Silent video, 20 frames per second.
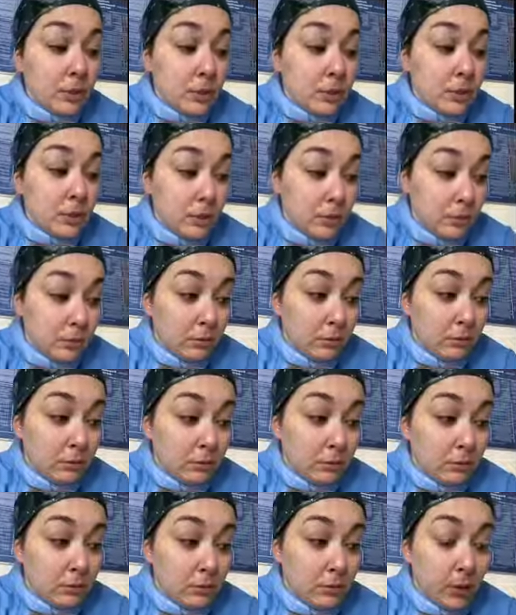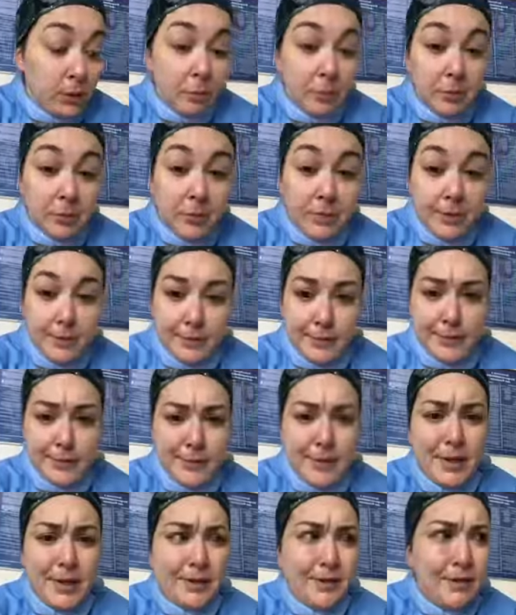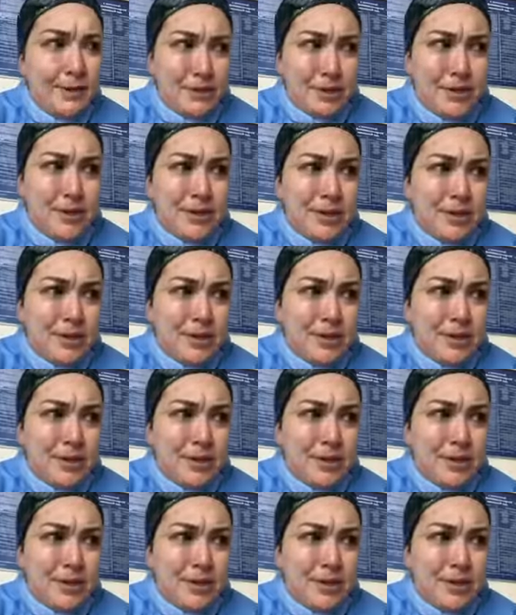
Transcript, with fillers: so I mean, but yeah, there's like legit